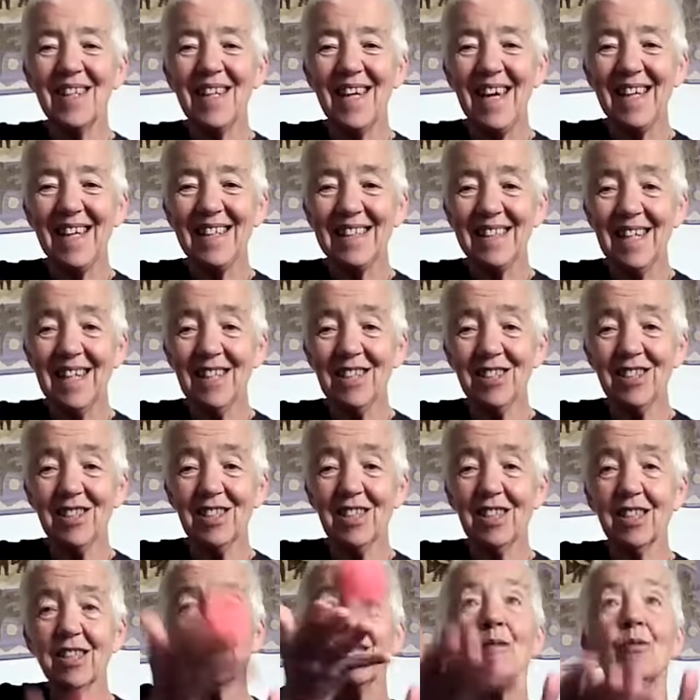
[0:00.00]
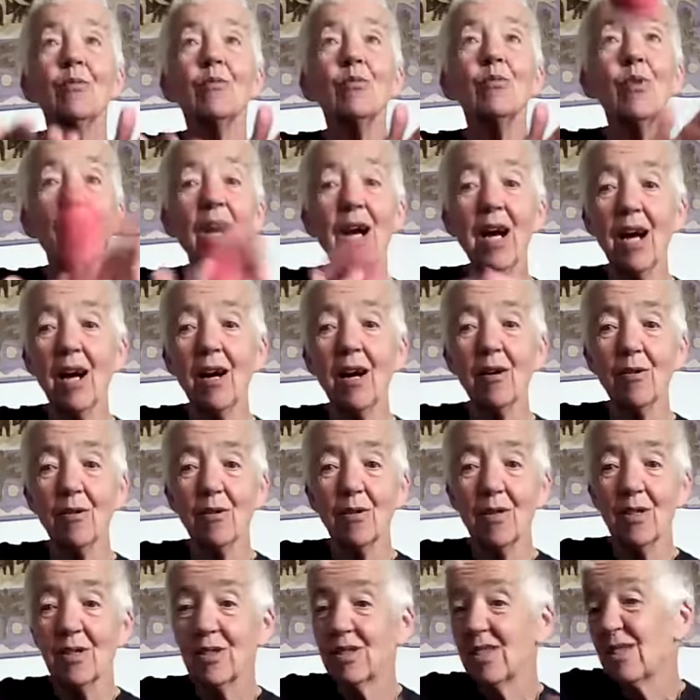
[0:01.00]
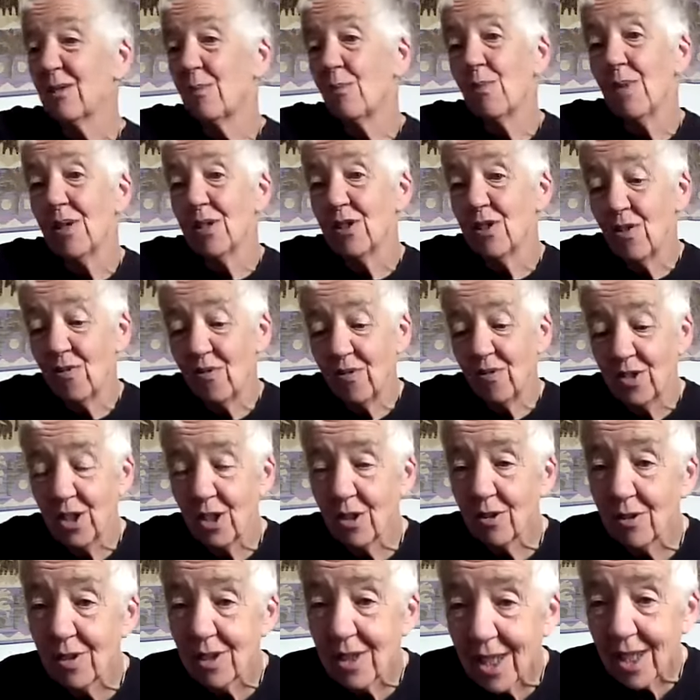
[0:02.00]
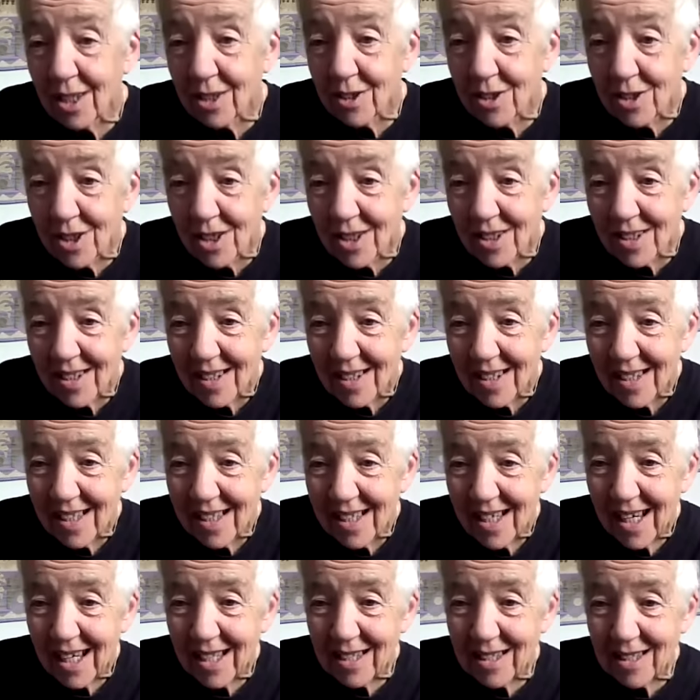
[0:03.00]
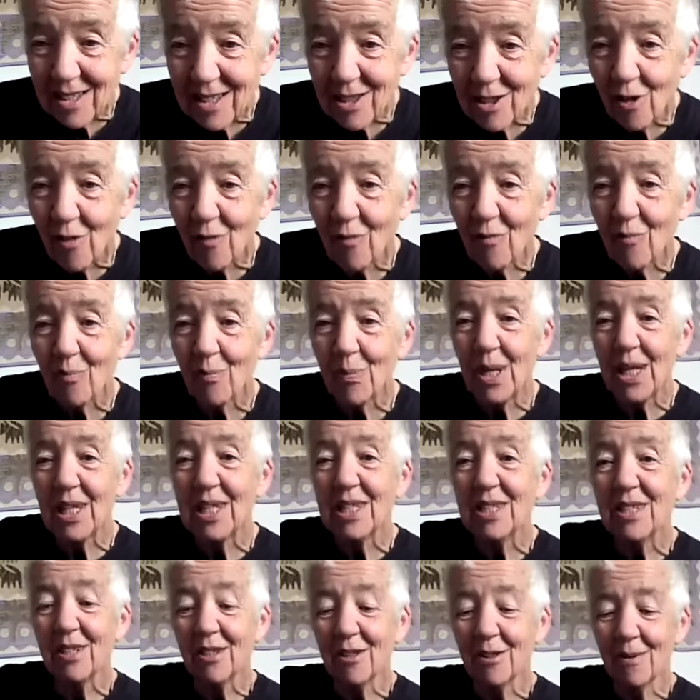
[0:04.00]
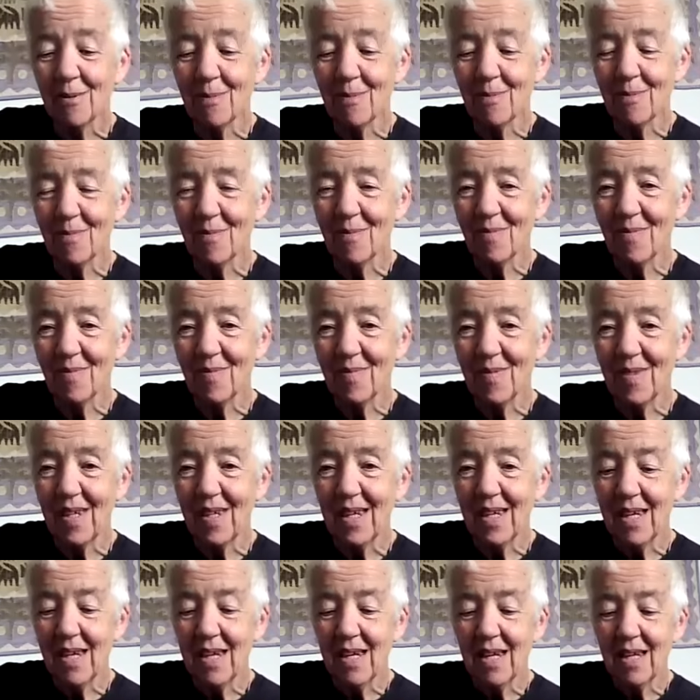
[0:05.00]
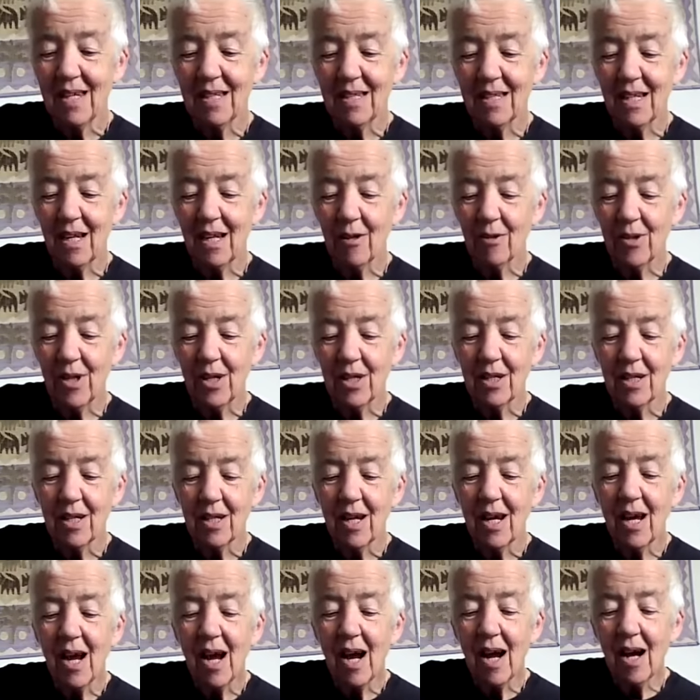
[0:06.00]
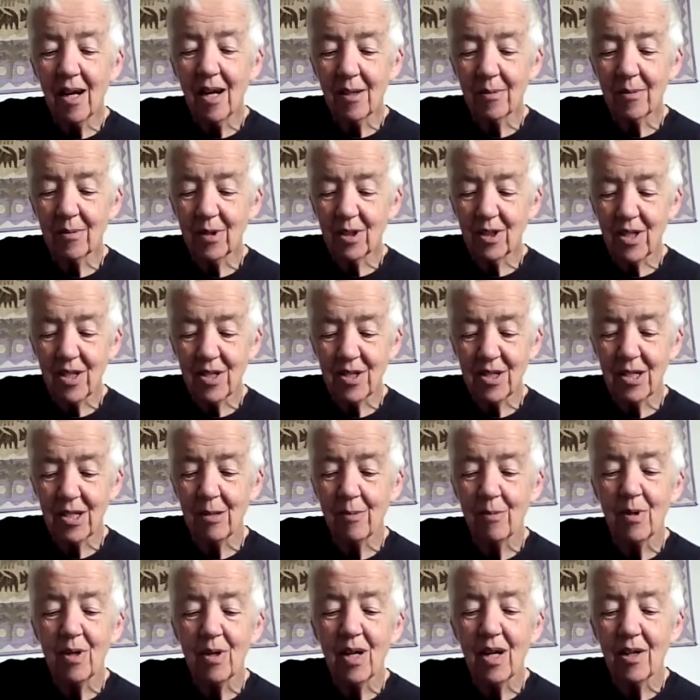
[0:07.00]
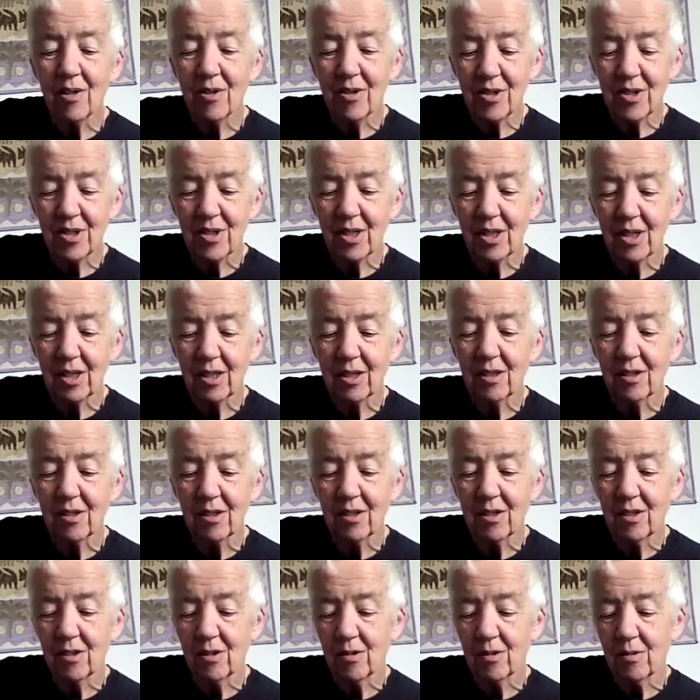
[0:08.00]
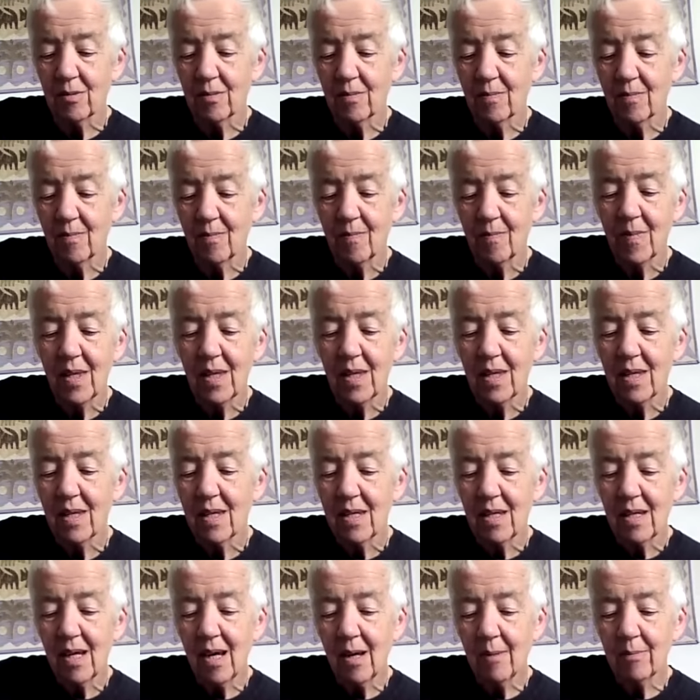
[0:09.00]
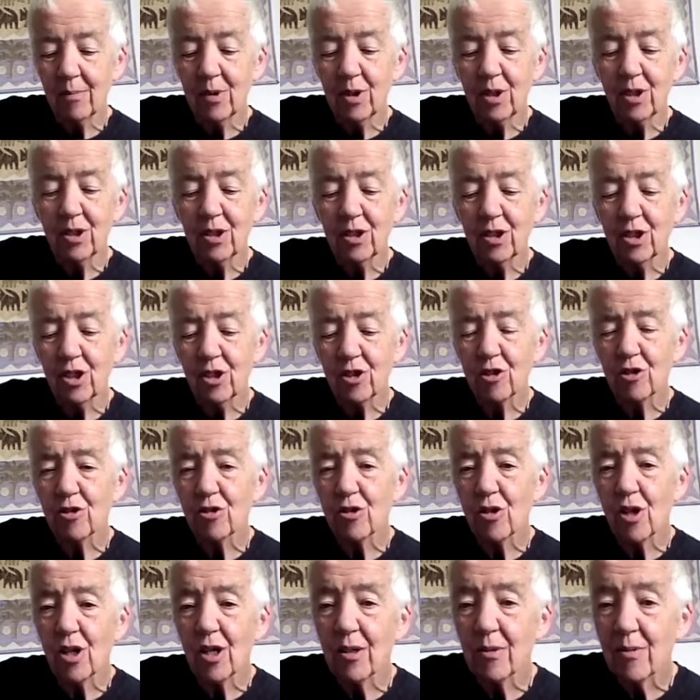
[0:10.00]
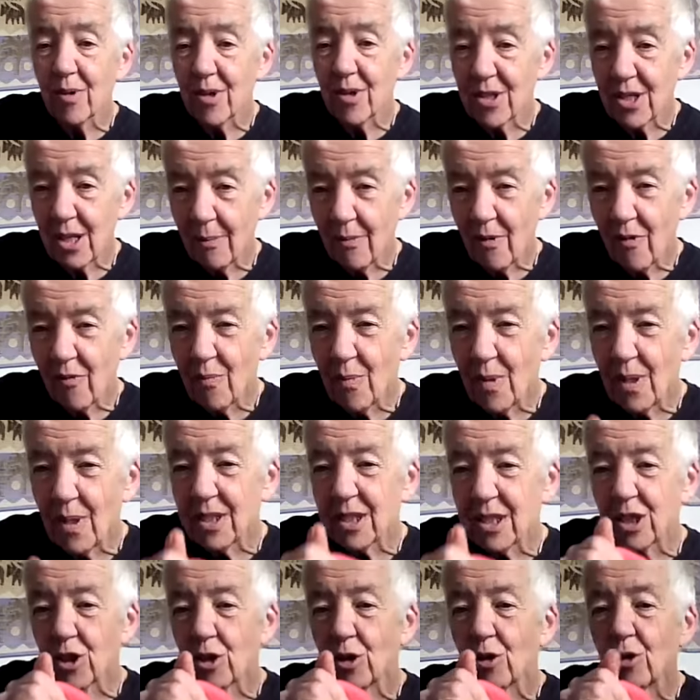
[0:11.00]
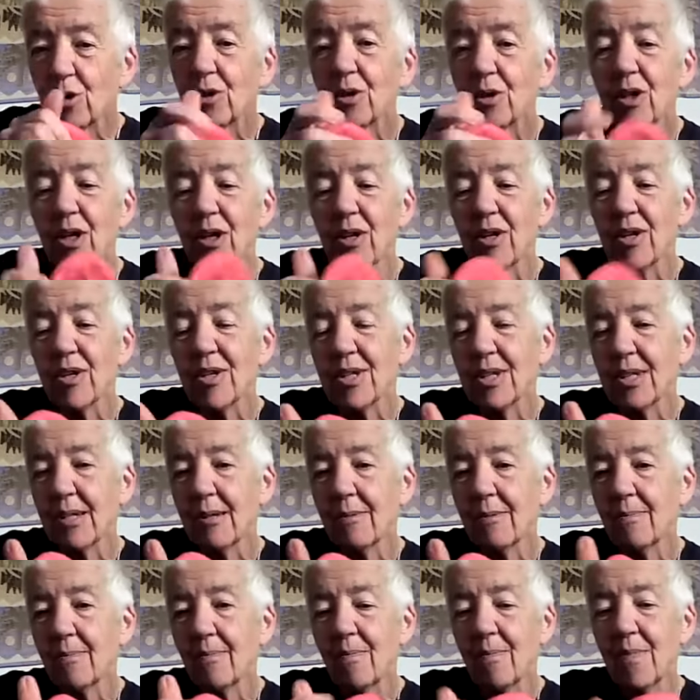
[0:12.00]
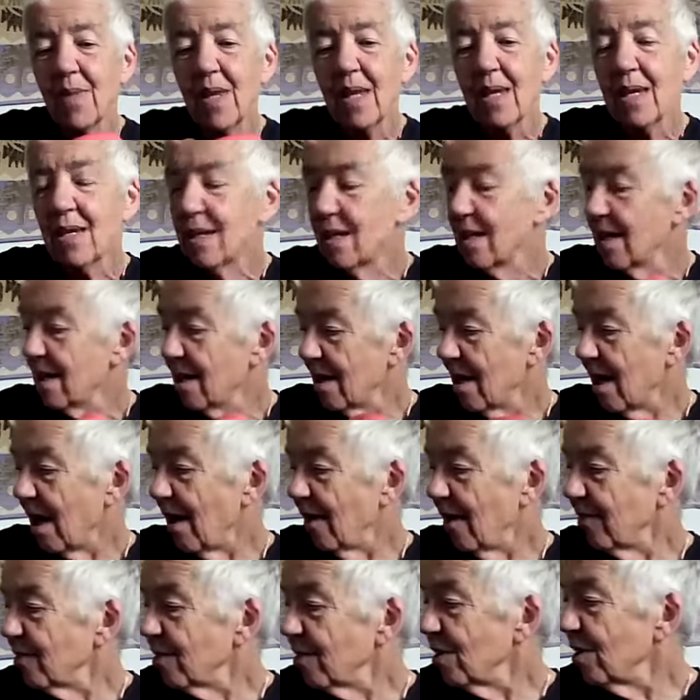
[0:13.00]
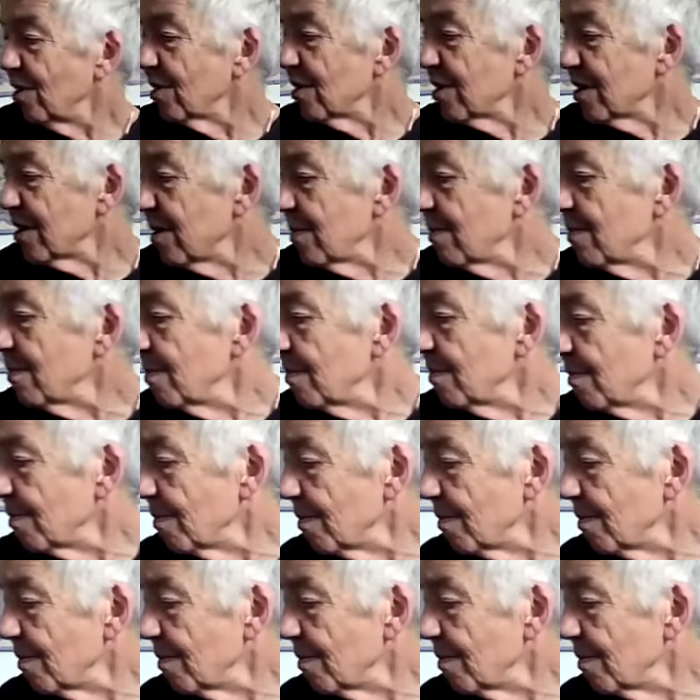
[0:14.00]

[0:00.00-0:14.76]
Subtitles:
and catch it. Wow. Doesn't matter if you don't catch it. It's soft Play-Doh. Now then, I'm going to see what else I can do. I'm going to try with some of my toys. I've got some